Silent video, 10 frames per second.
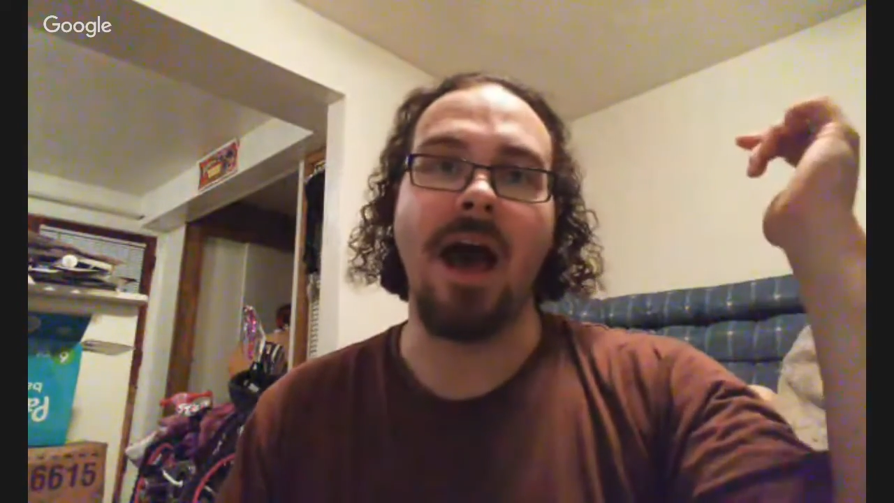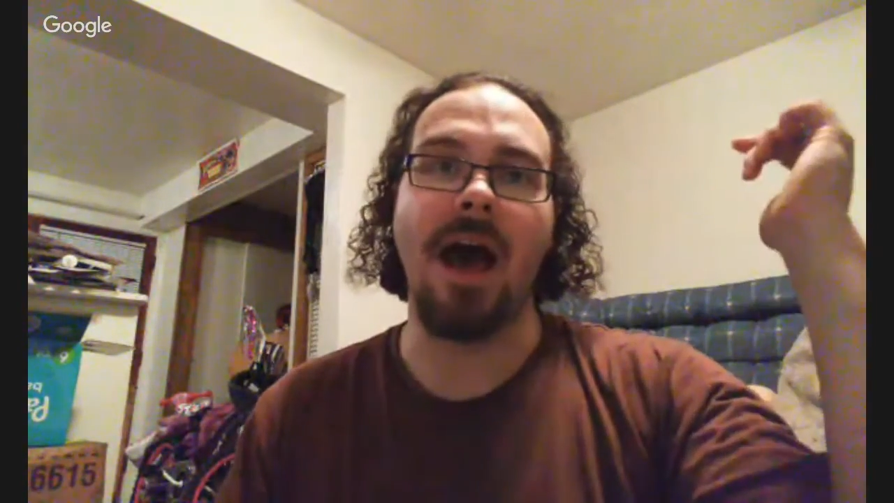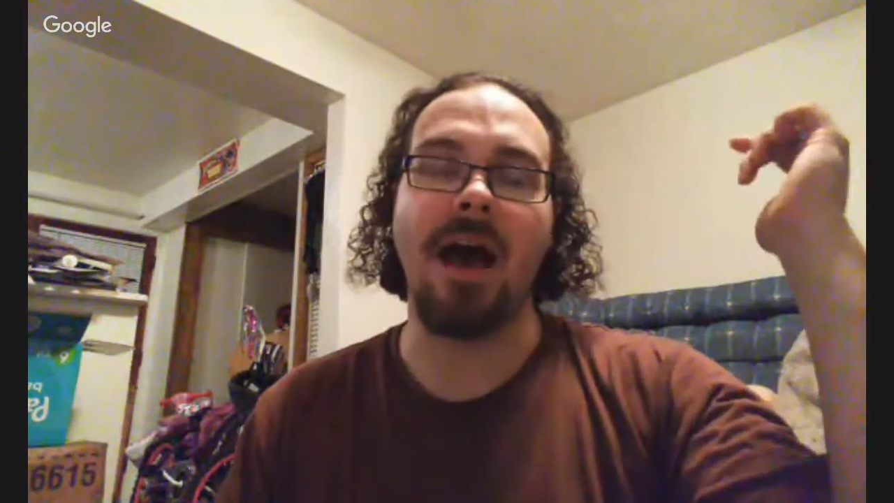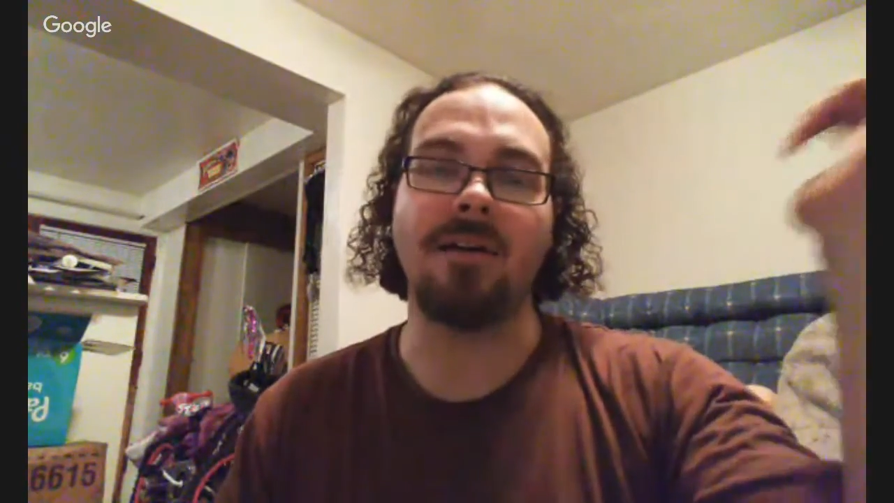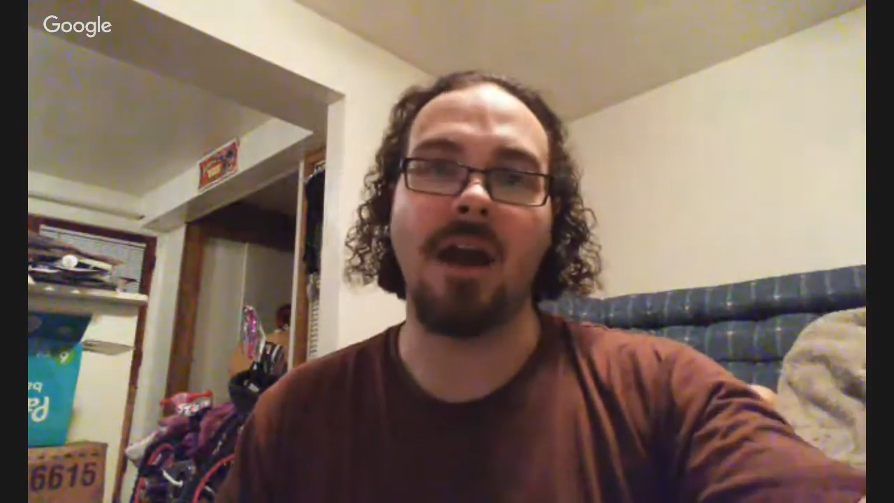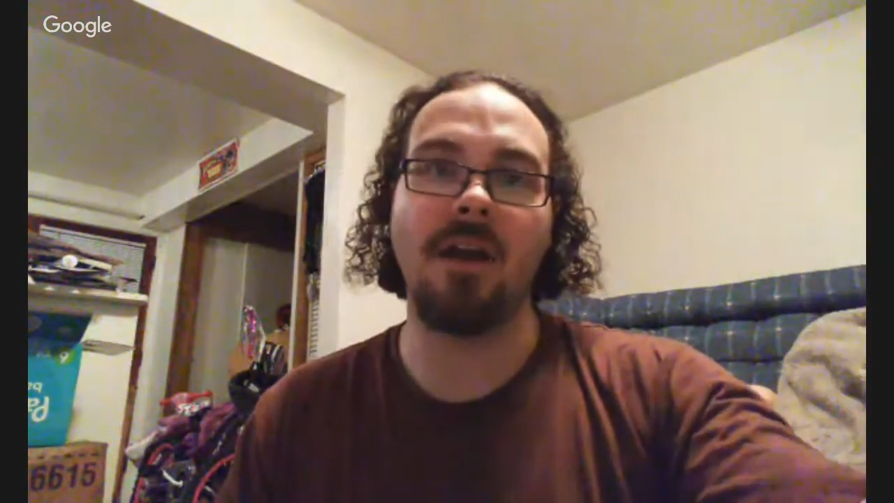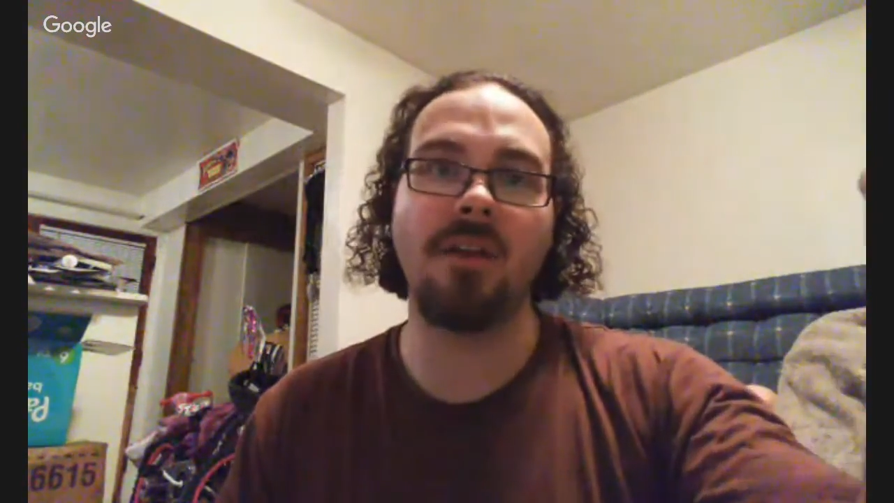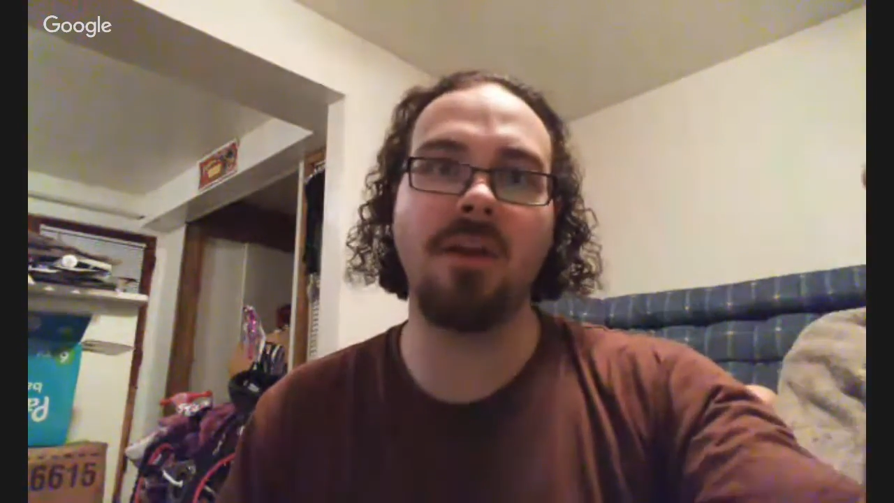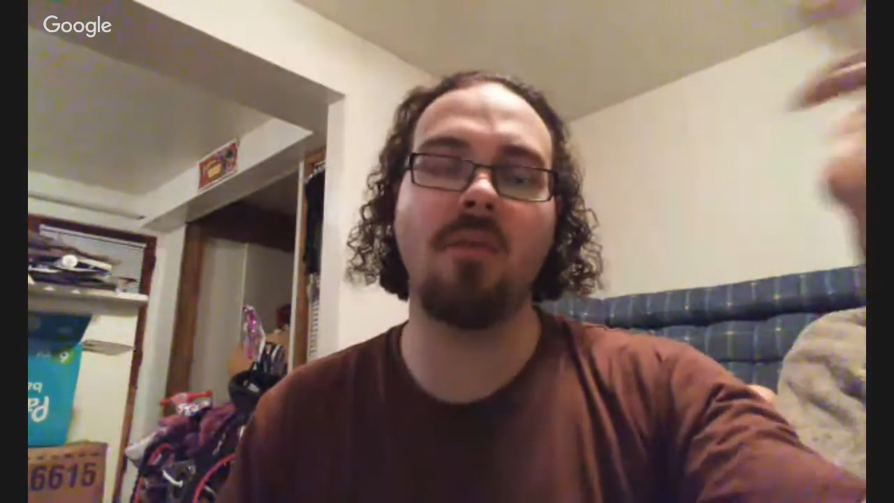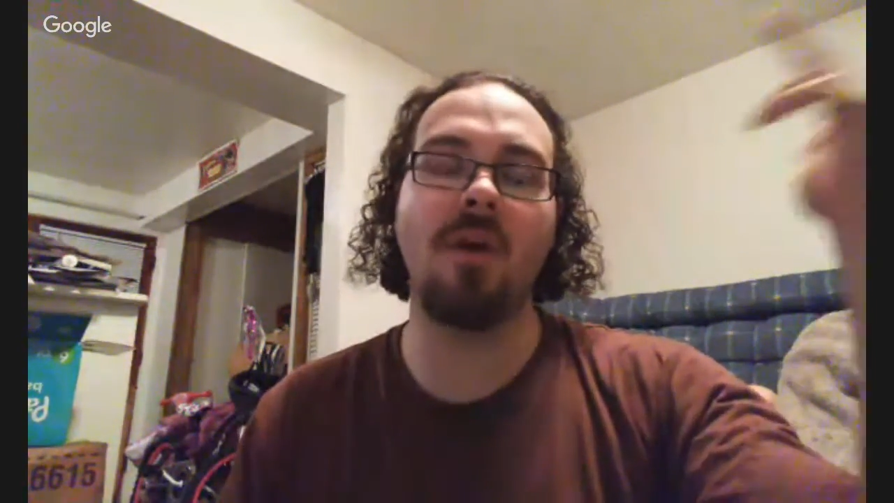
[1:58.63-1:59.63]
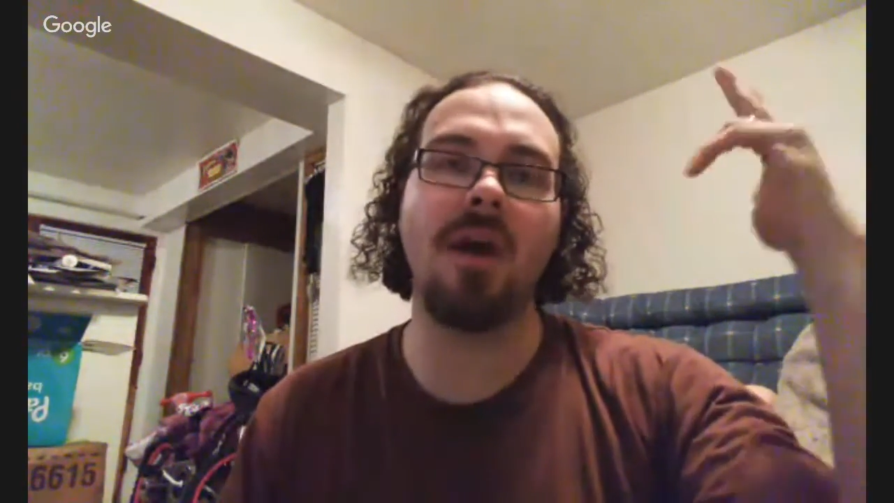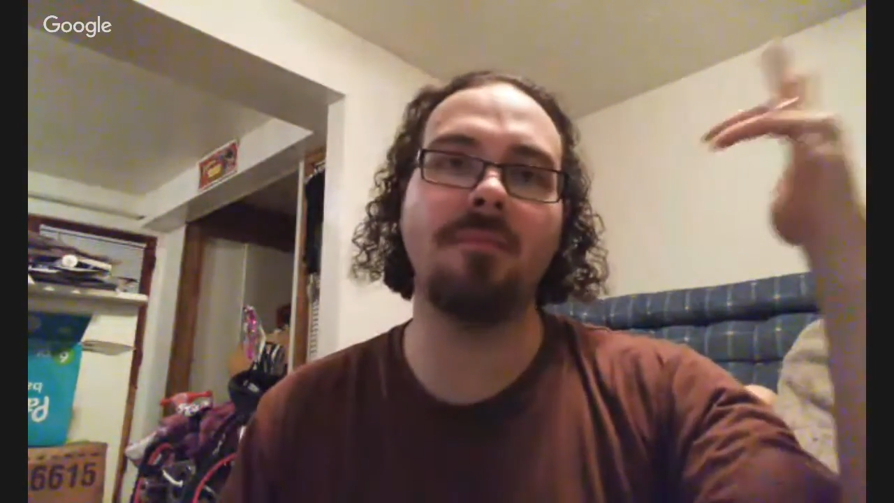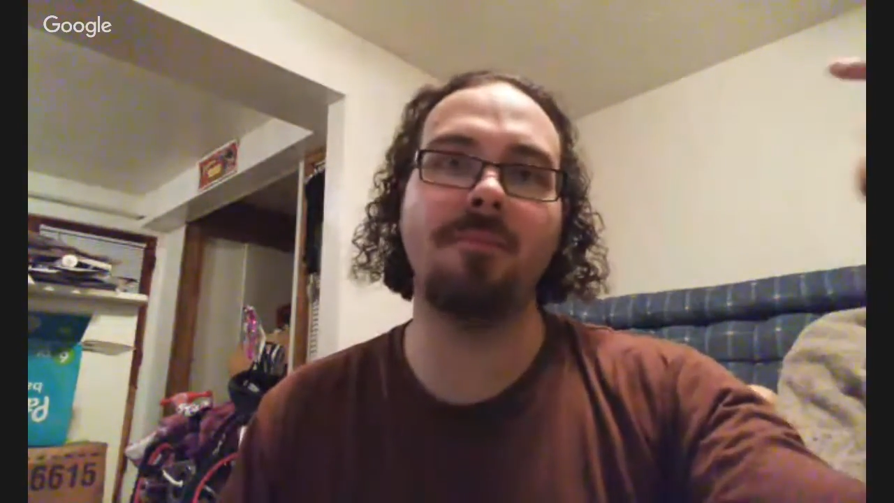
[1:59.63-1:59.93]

Harley Quinn,